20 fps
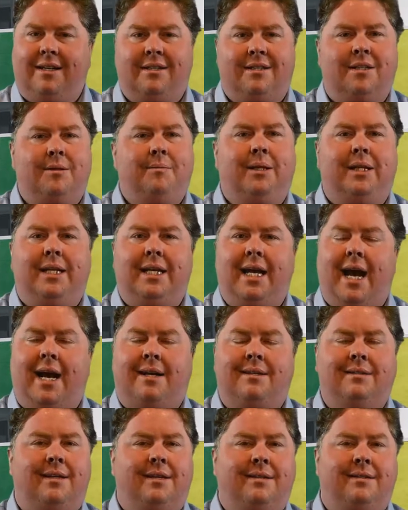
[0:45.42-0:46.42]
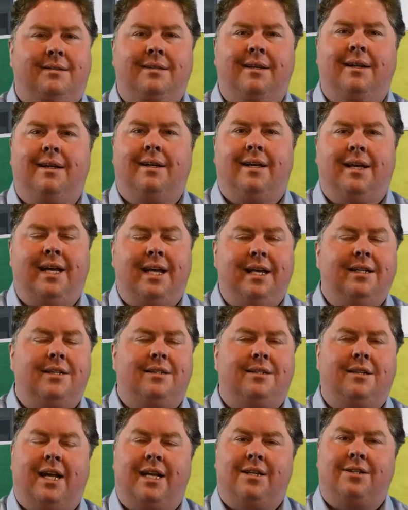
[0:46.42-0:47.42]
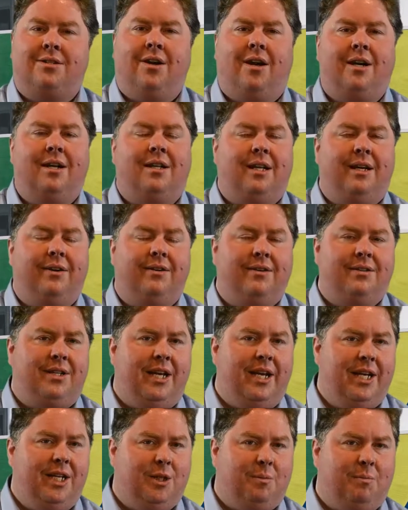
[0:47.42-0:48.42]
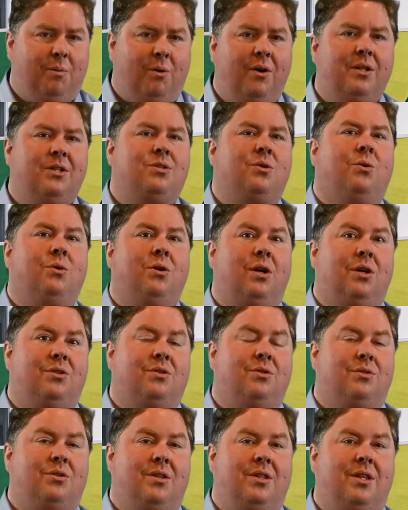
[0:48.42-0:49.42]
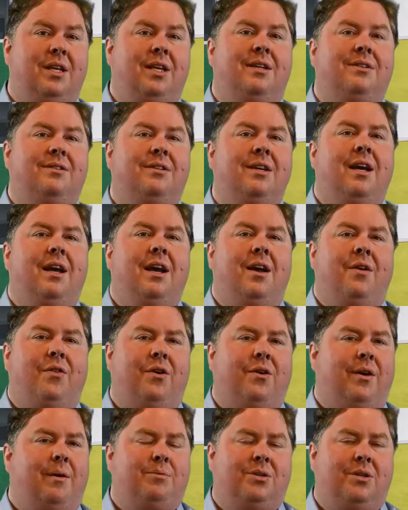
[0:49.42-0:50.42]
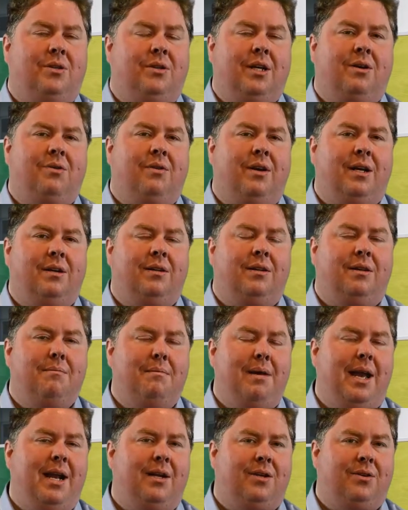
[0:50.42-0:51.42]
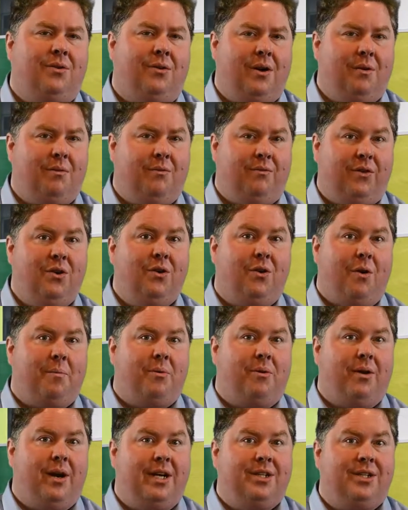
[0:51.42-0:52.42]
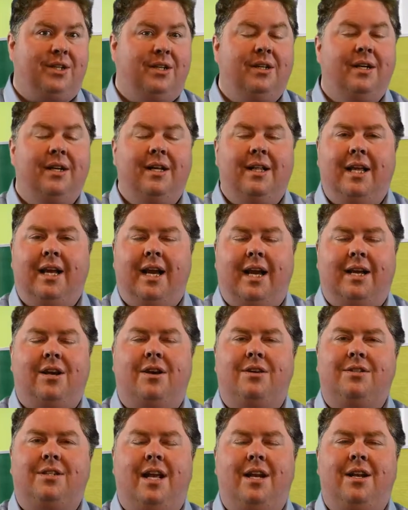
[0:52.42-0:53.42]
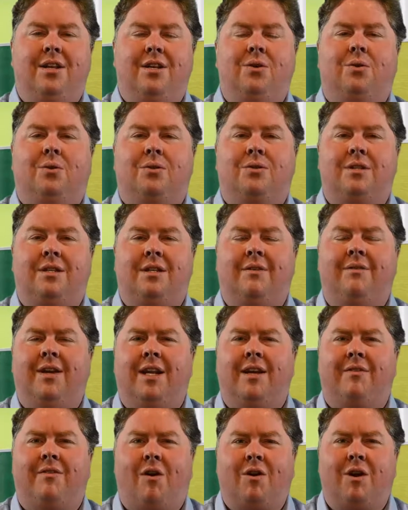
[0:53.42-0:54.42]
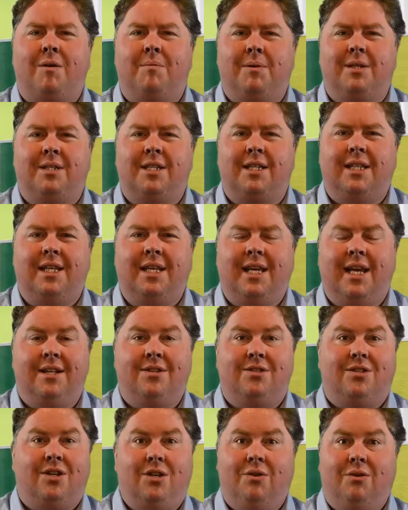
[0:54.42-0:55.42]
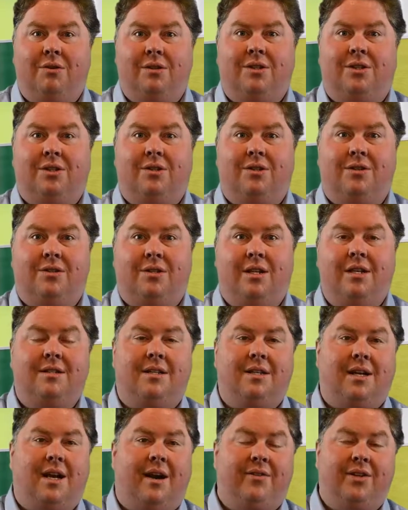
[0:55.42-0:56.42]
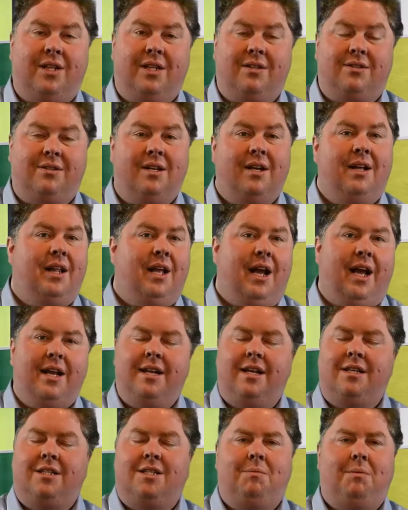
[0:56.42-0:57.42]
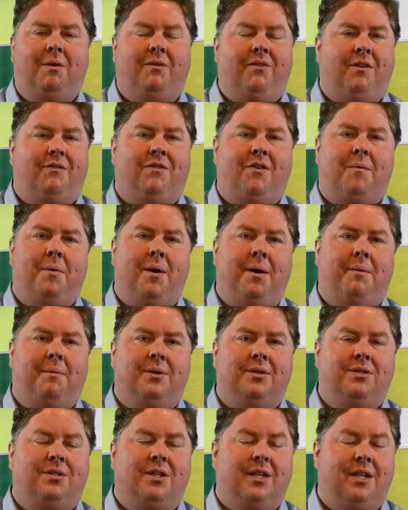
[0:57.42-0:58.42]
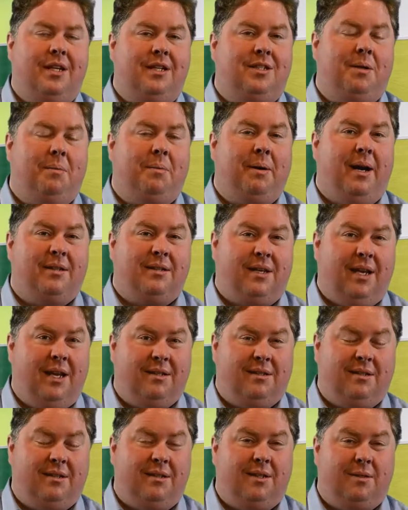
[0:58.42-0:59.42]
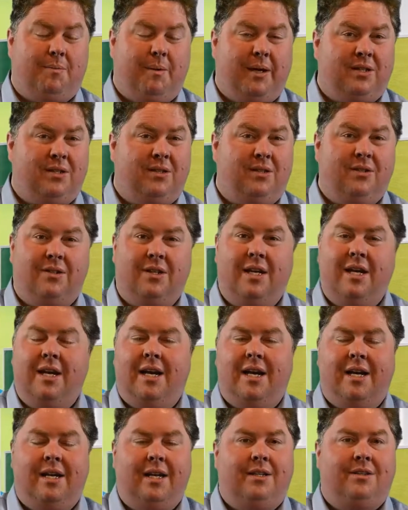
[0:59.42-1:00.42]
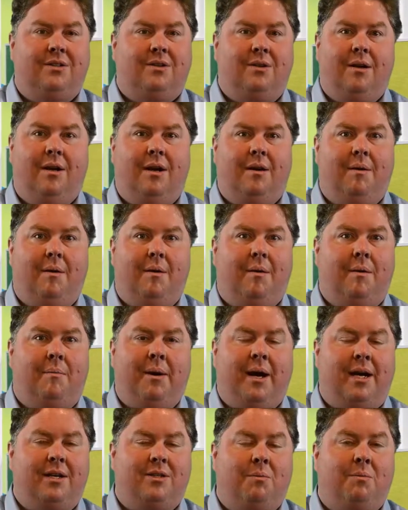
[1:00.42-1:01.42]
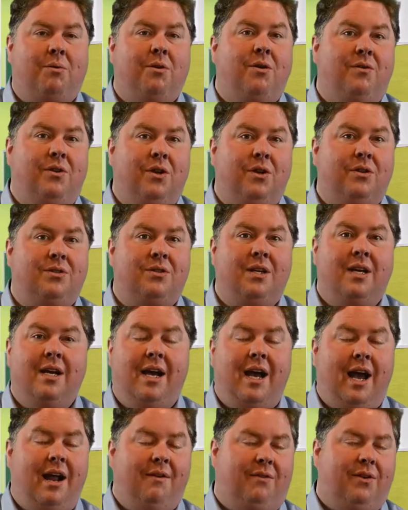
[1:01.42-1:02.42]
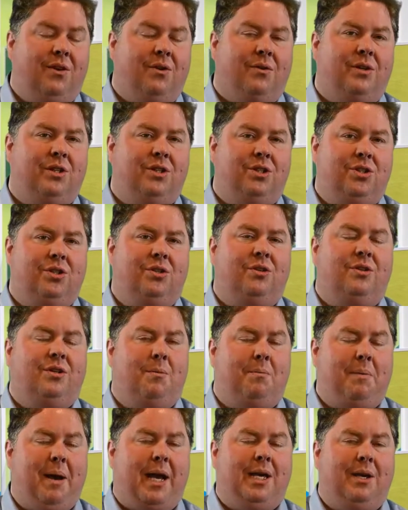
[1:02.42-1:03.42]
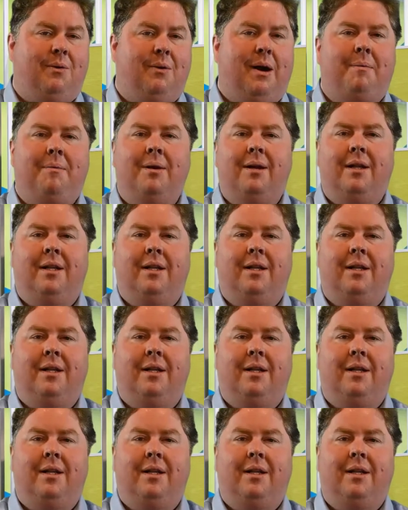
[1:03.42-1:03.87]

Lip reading: disability access, hinge latch side clearance, hinge points, all those sorts of things that are absolutely critical and mandatory for your operation. It goes down to your certificate of occupancy at the end, so your insurance needs to cover this. It needs to be fit for purpose. It needs to pass council inspections. It needs to pass approved use, and for your insurer to back you up